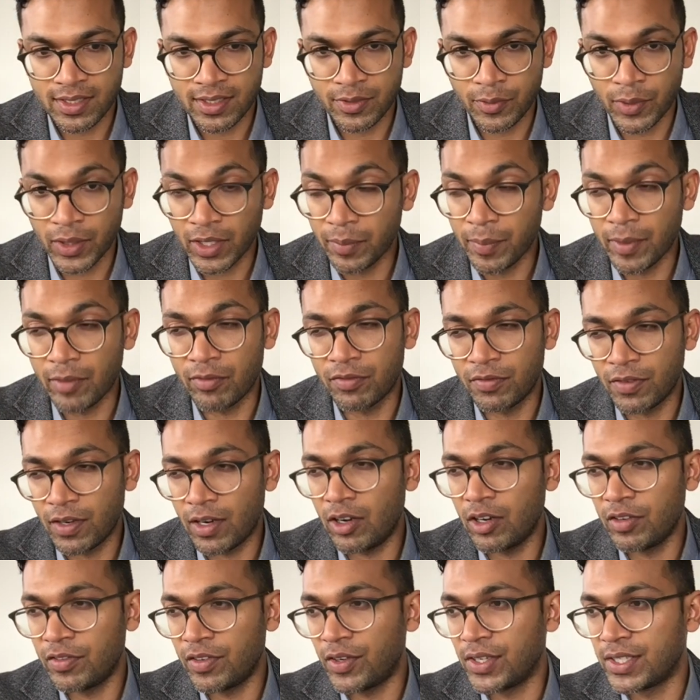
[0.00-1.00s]
So we're going to be
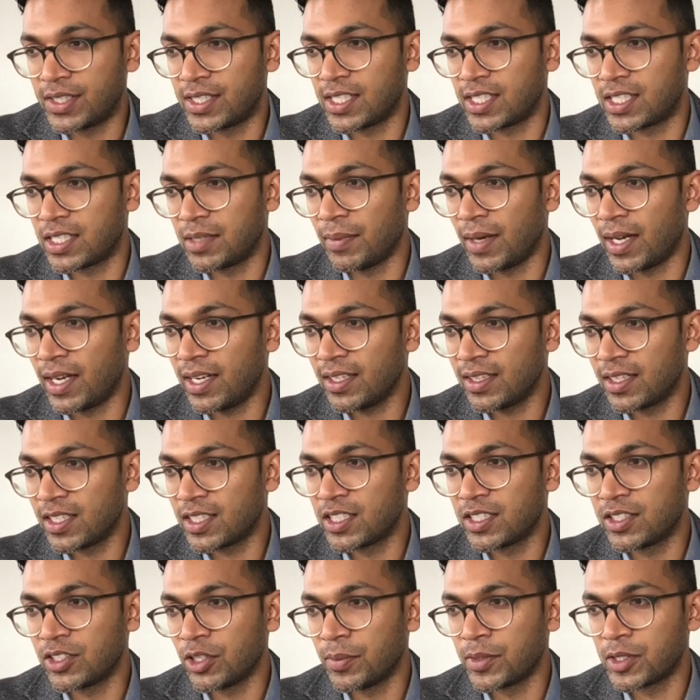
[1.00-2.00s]
very, very systematic.
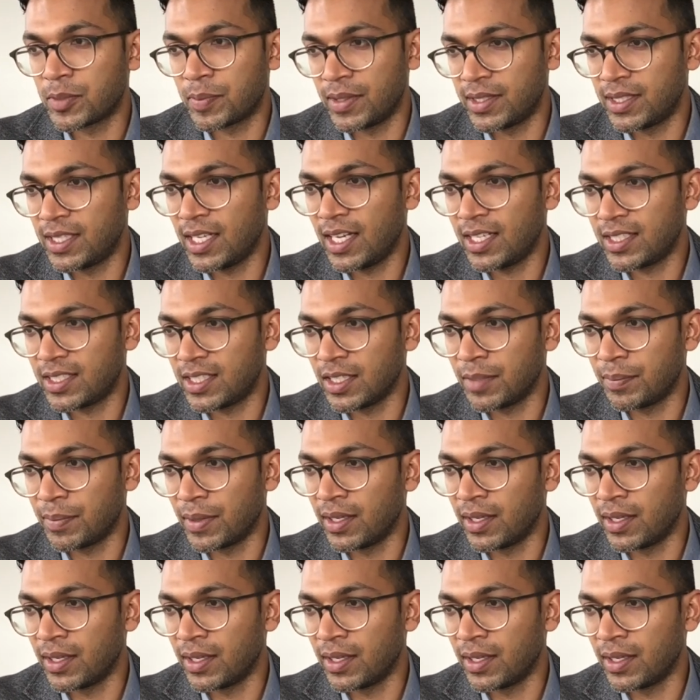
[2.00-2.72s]
This is almost pedantic,